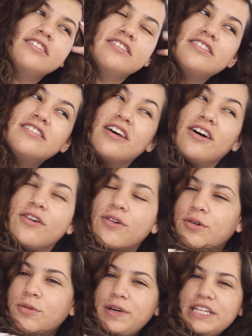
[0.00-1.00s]
So
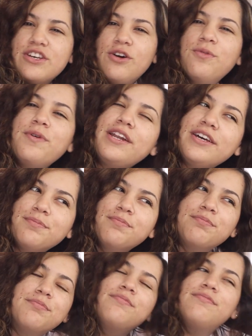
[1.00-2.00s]
we don't want to
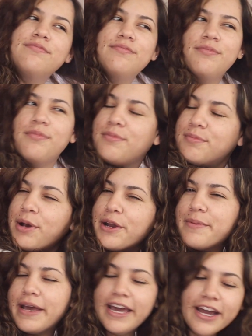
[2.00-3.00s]

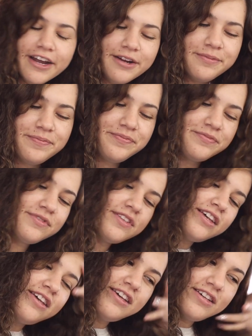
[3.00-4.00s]
burn my hair.
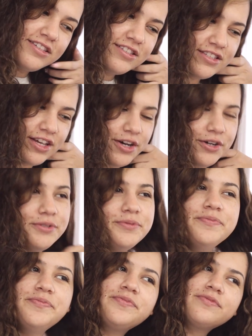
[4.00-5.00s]
So
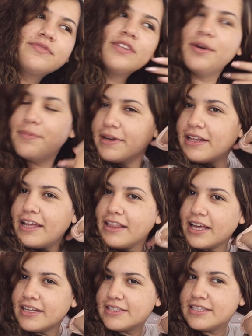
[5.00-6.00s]
I'm gonna
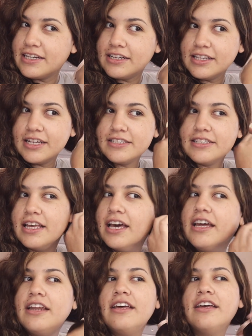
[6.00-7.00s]
let that sit on that
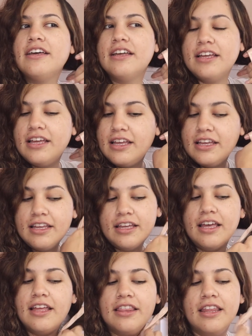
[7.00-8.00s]
side,
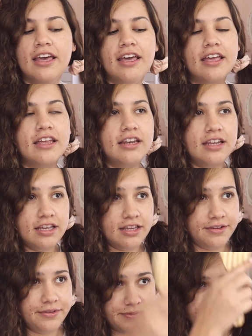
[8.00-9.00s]
and then
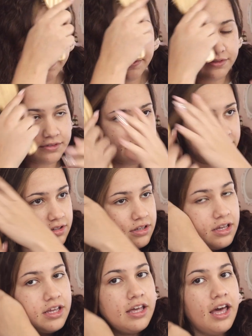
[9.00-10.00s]

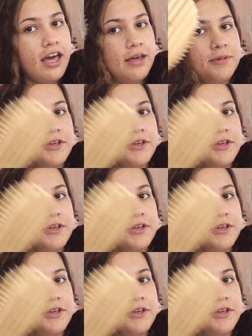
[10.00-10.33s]
I'm